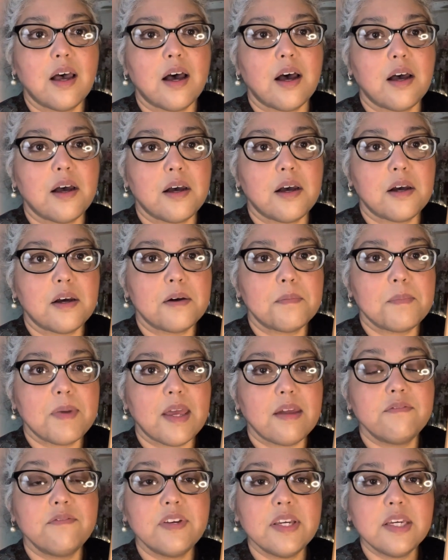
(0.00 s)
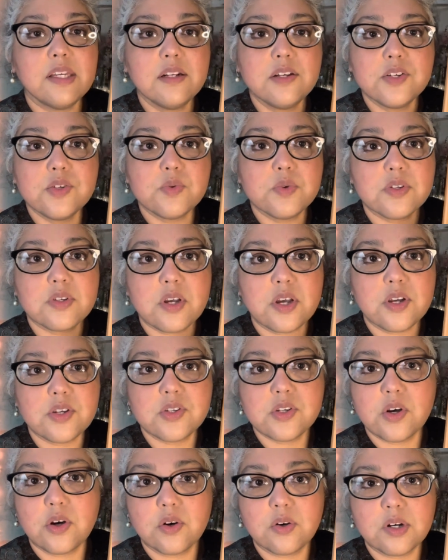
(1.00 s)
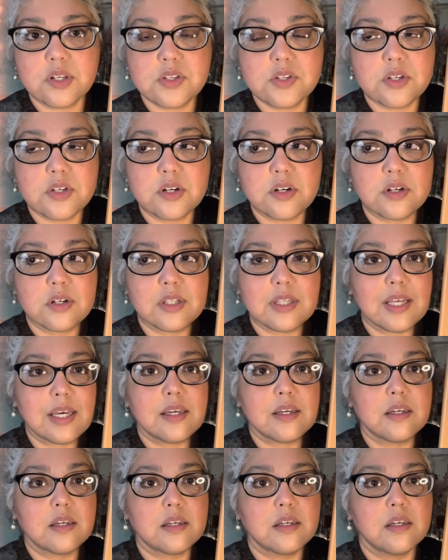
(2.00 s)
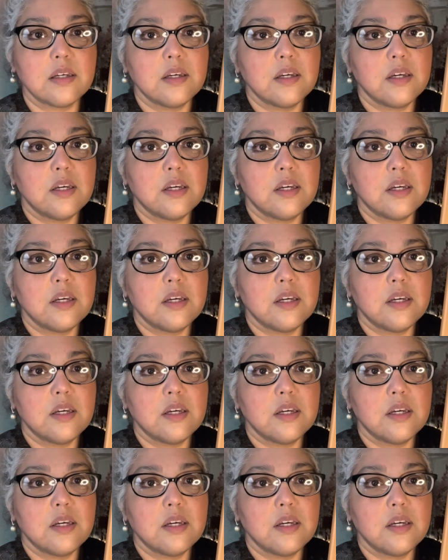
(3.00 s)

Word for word: um, and Venus was also considered like,